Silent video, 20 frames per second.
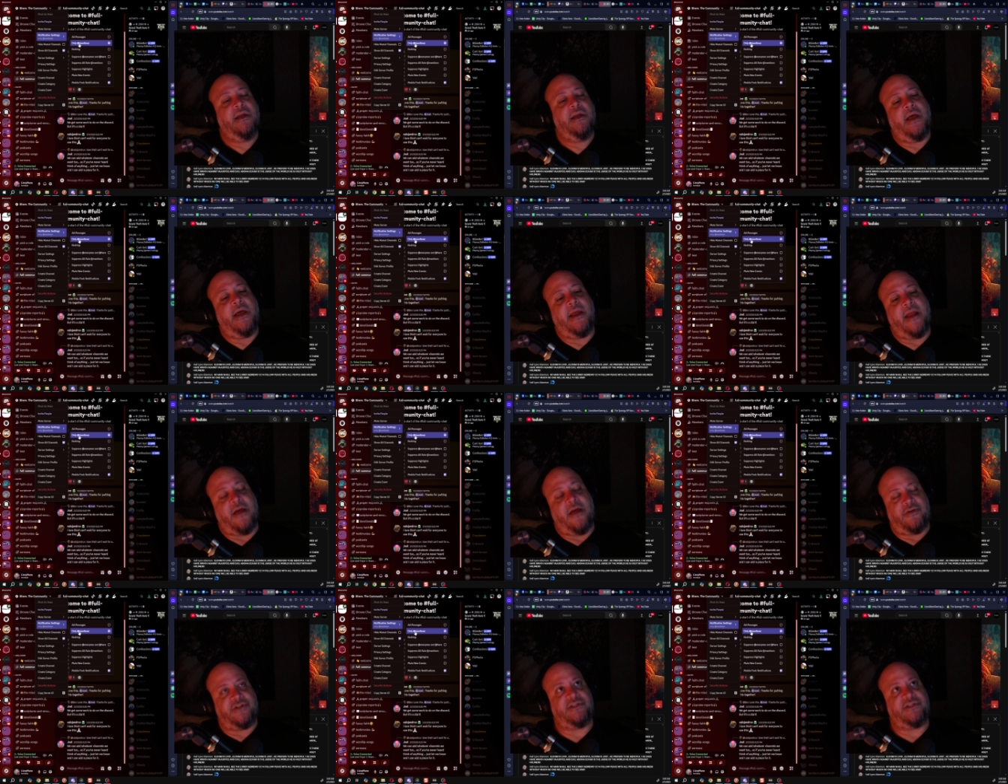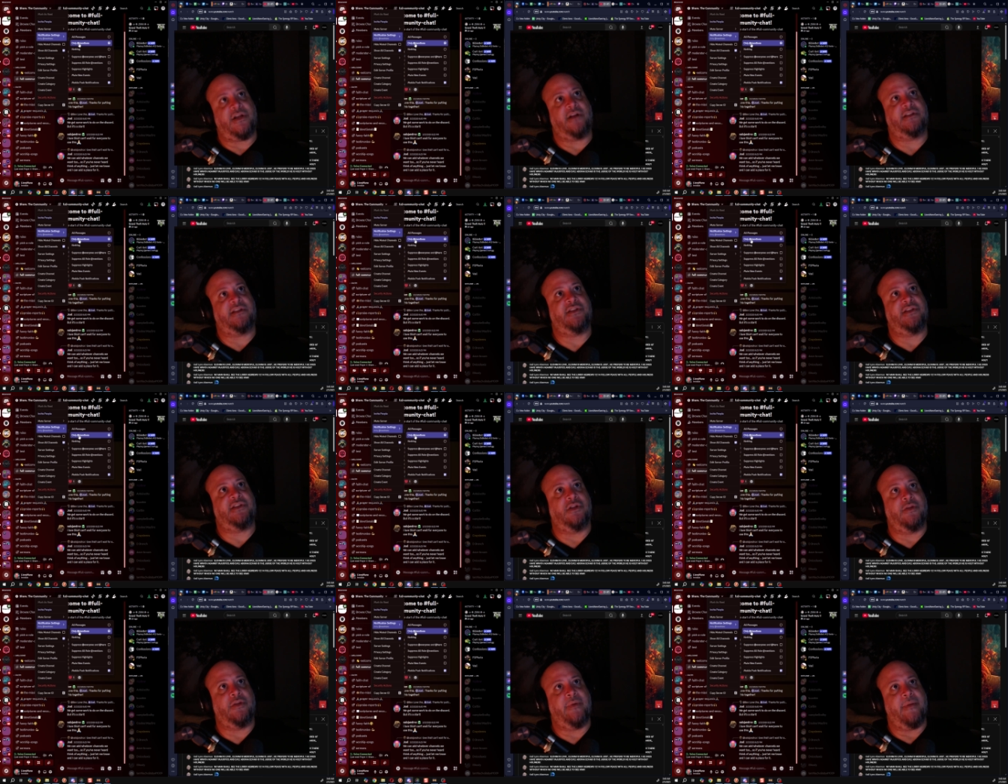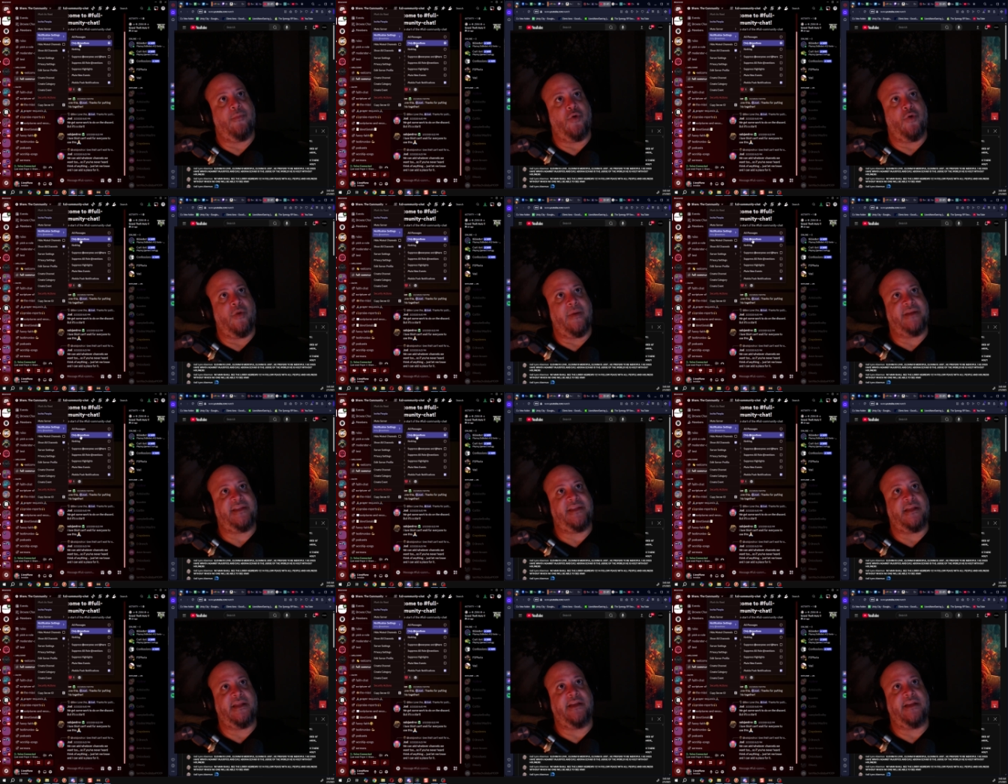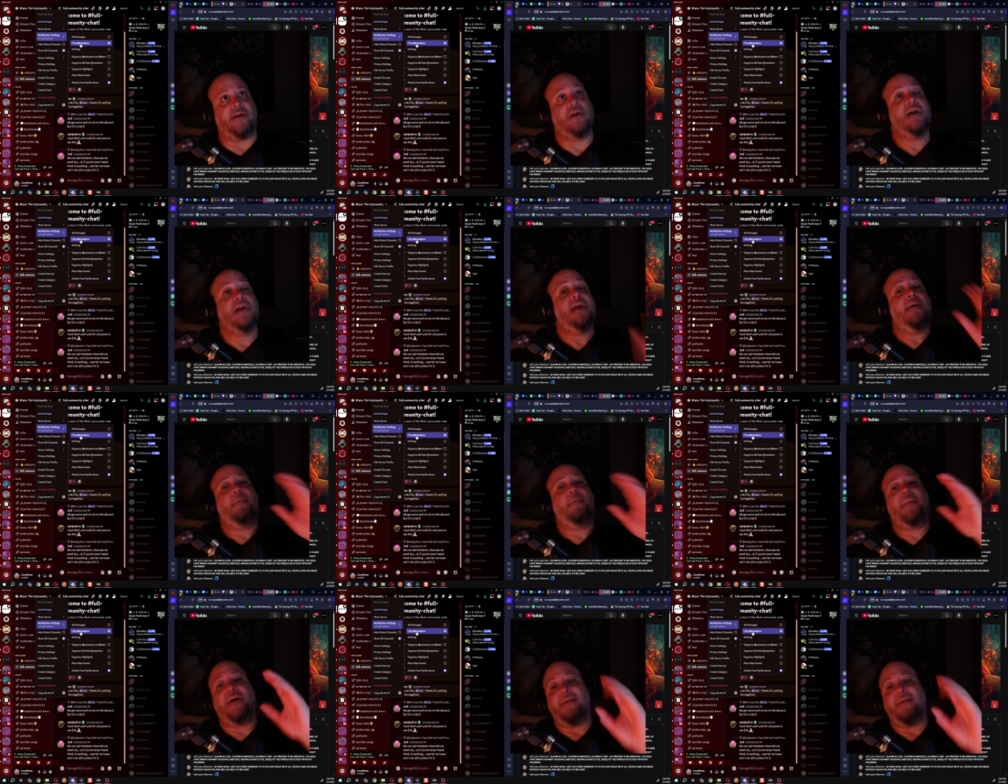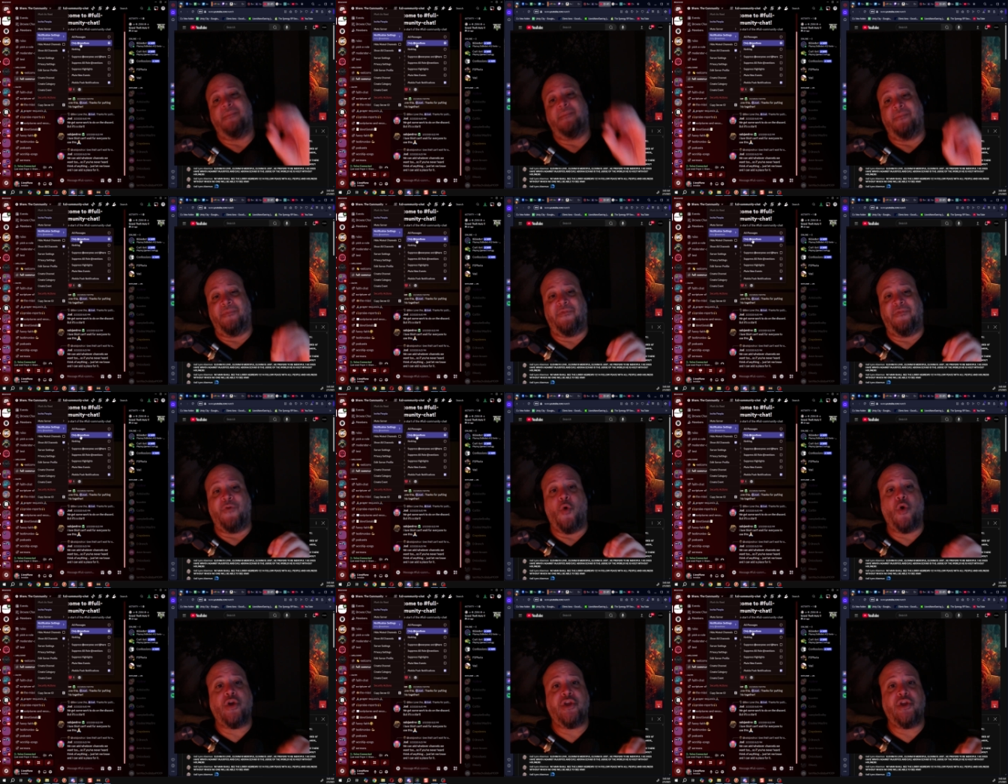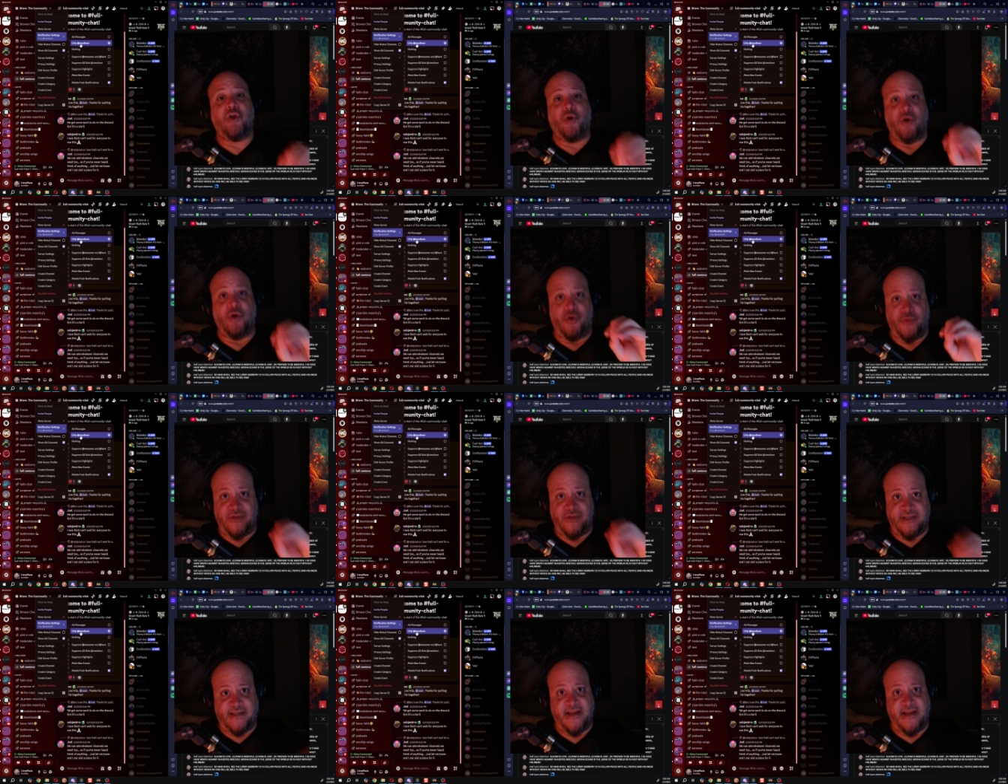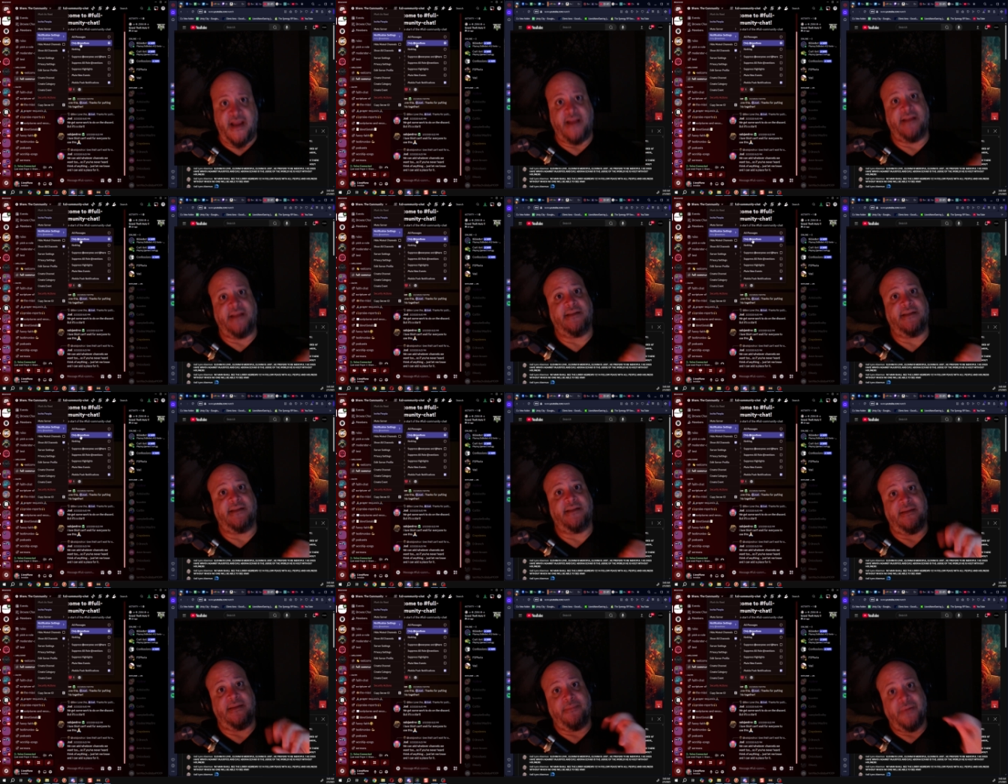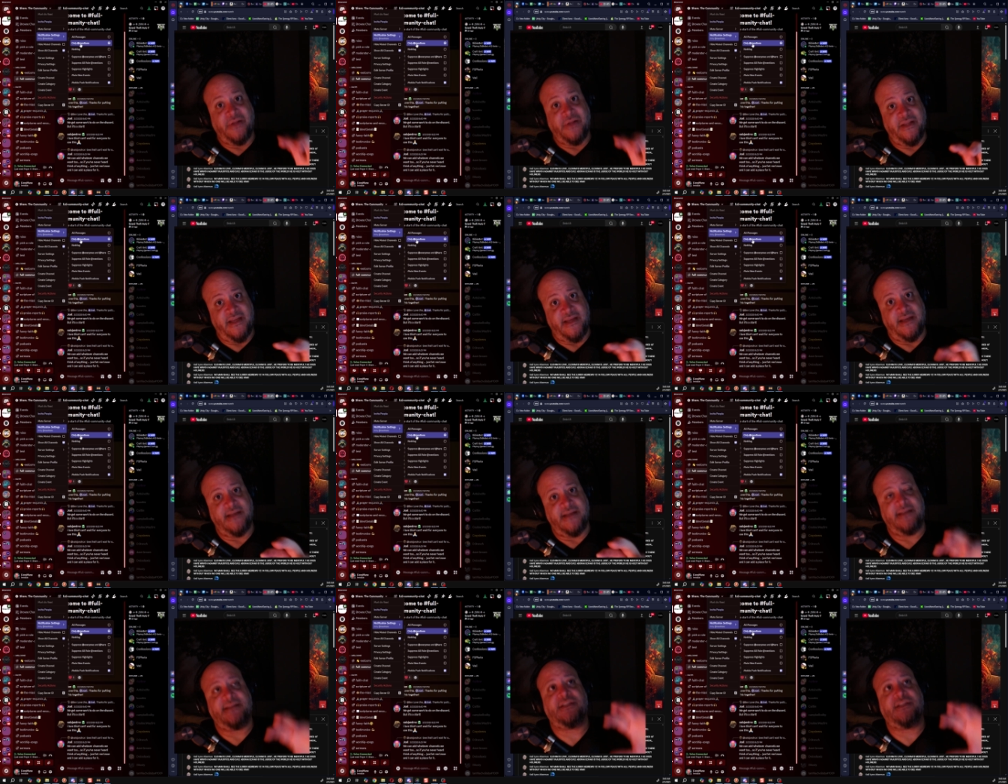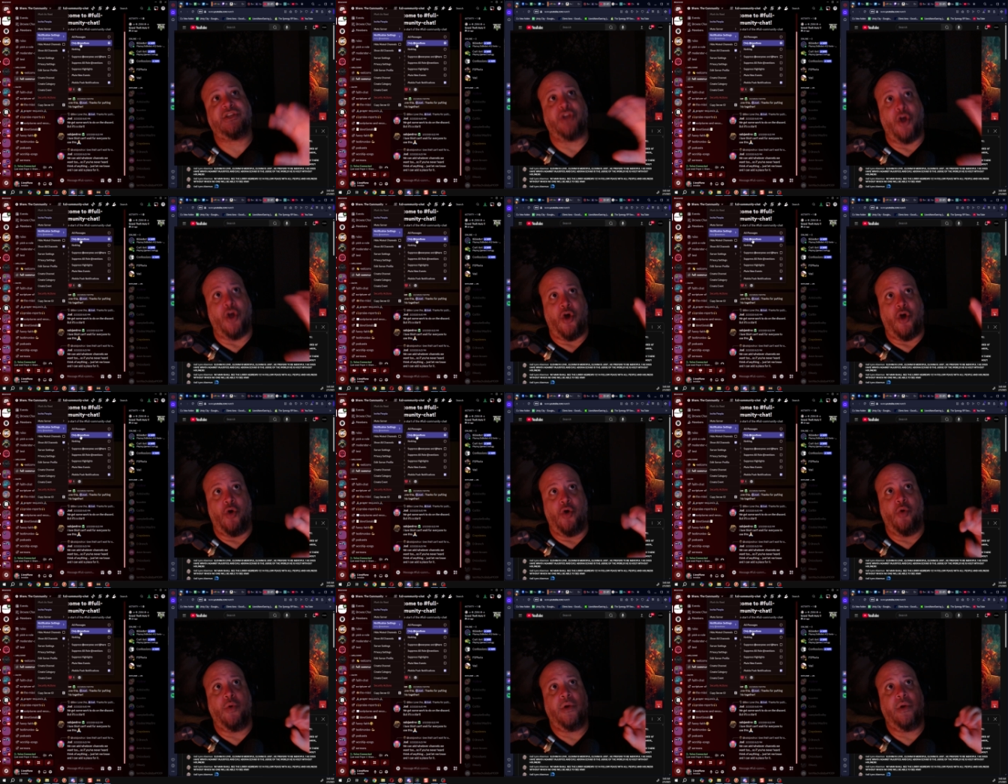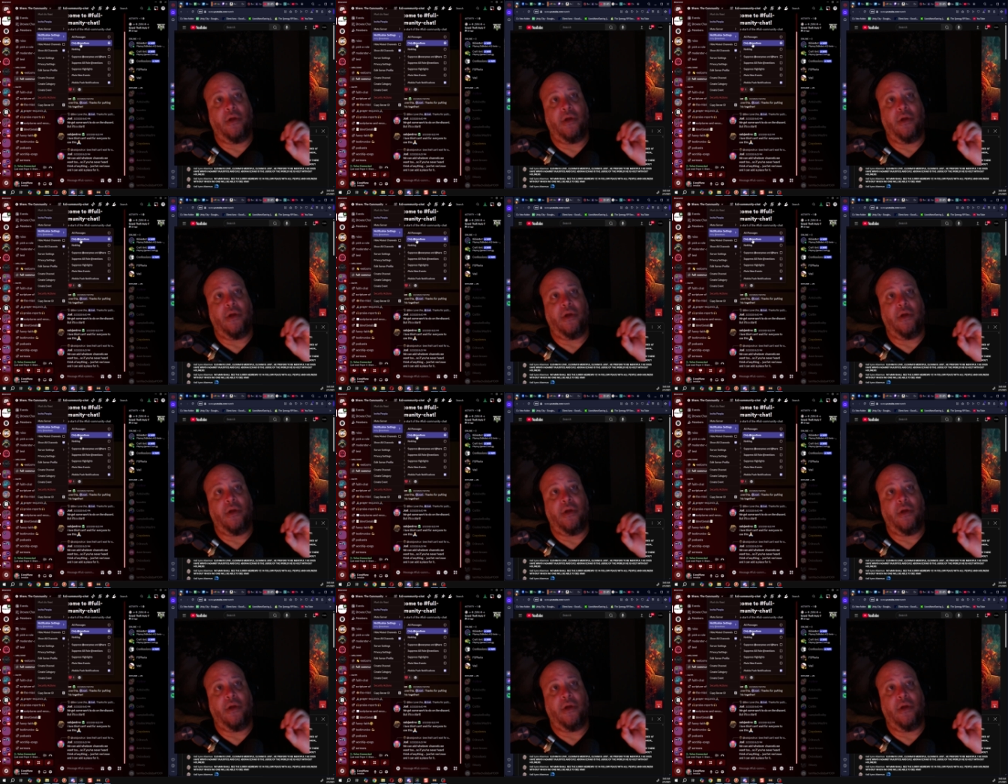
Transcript: And I'll talk to you a little bit more about that later. But for your own sanity, please go